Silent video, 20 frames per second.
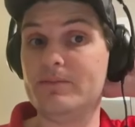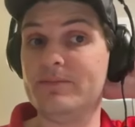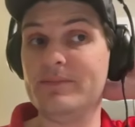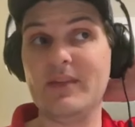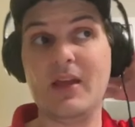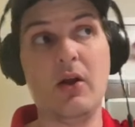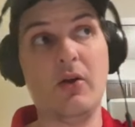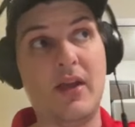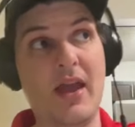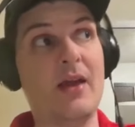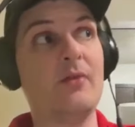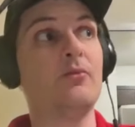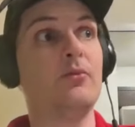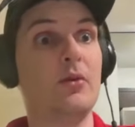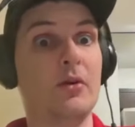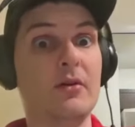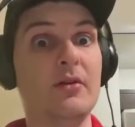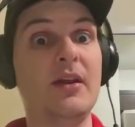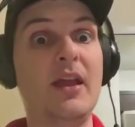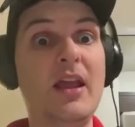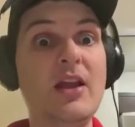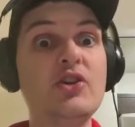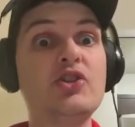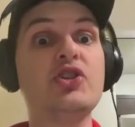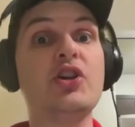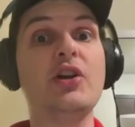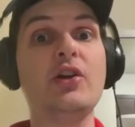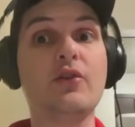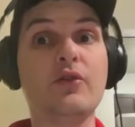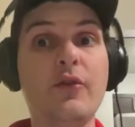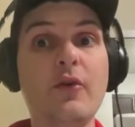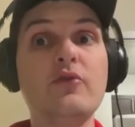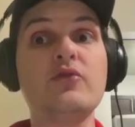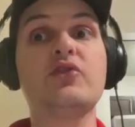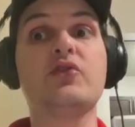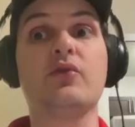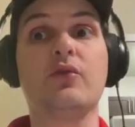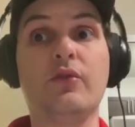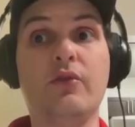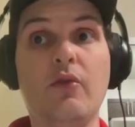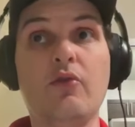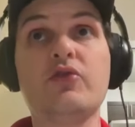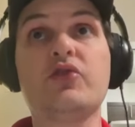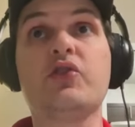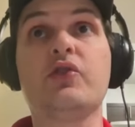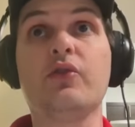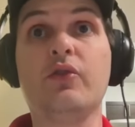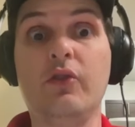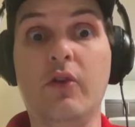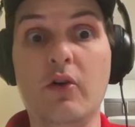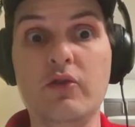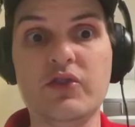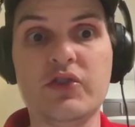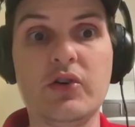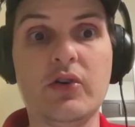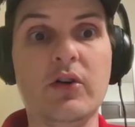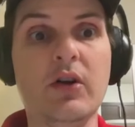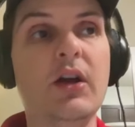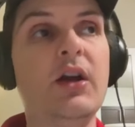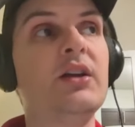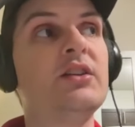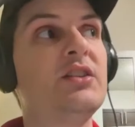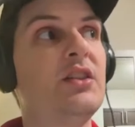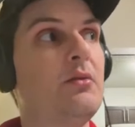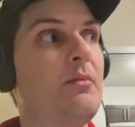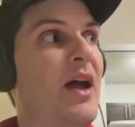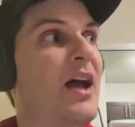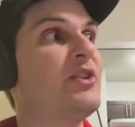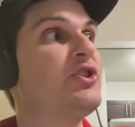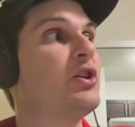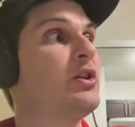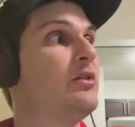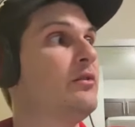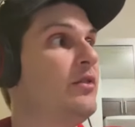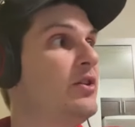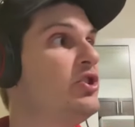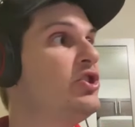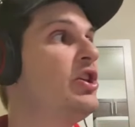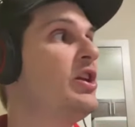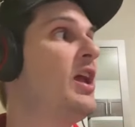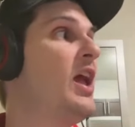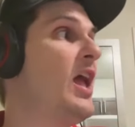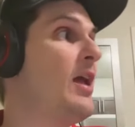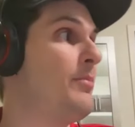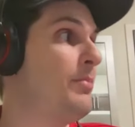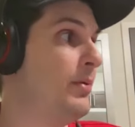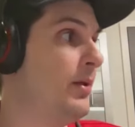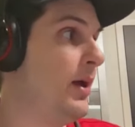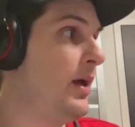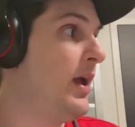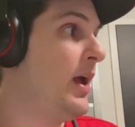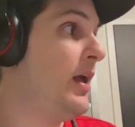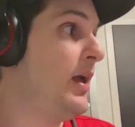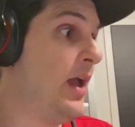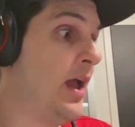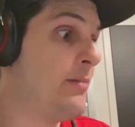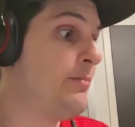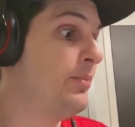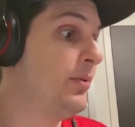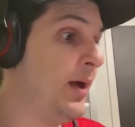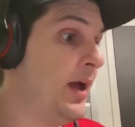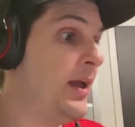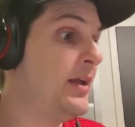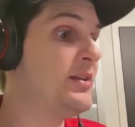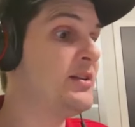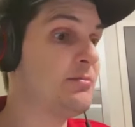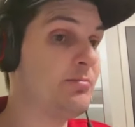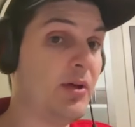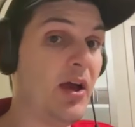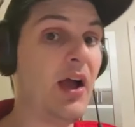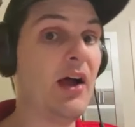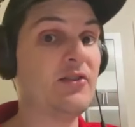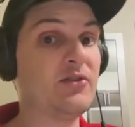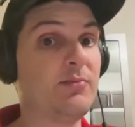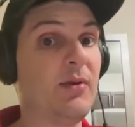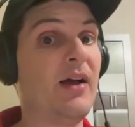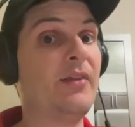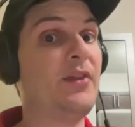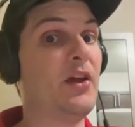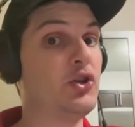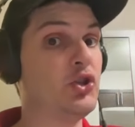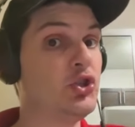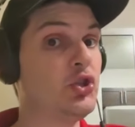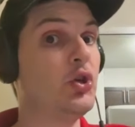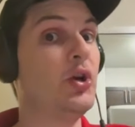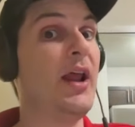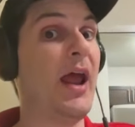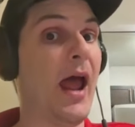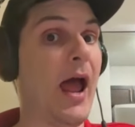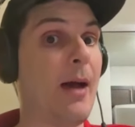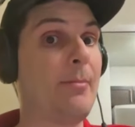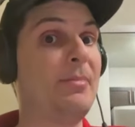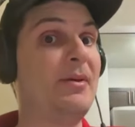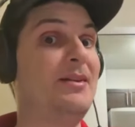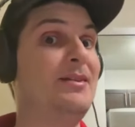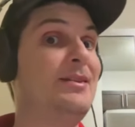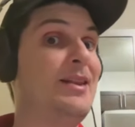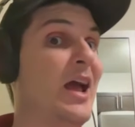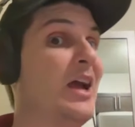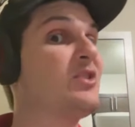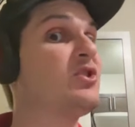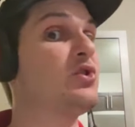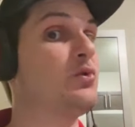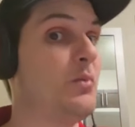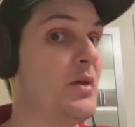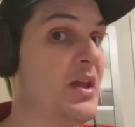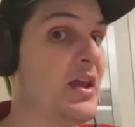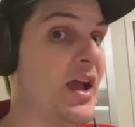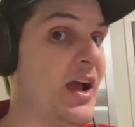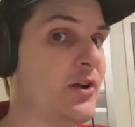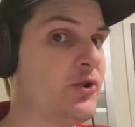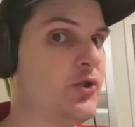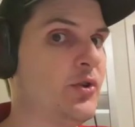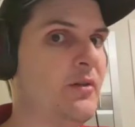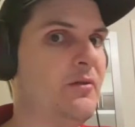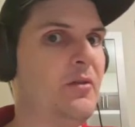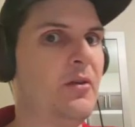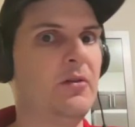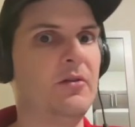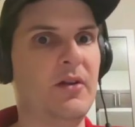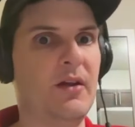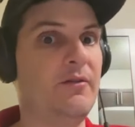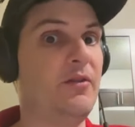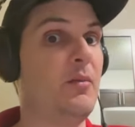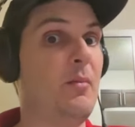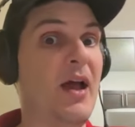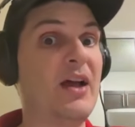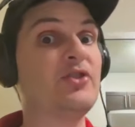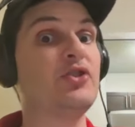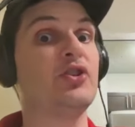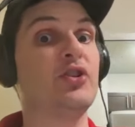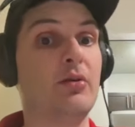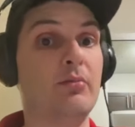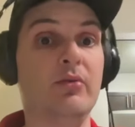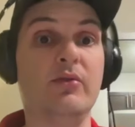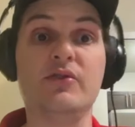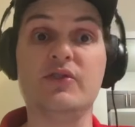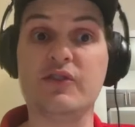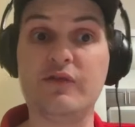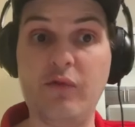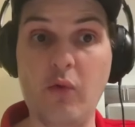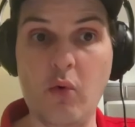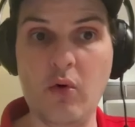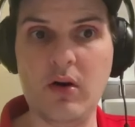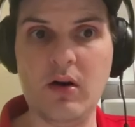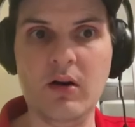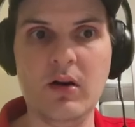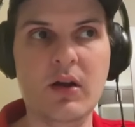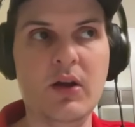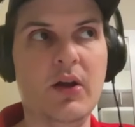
you know, again, we're inching closer and closer and closer to the Magic clinching a play a, a play in playoff spot that should happen next week. Actually, if you're, if the Magic number is four,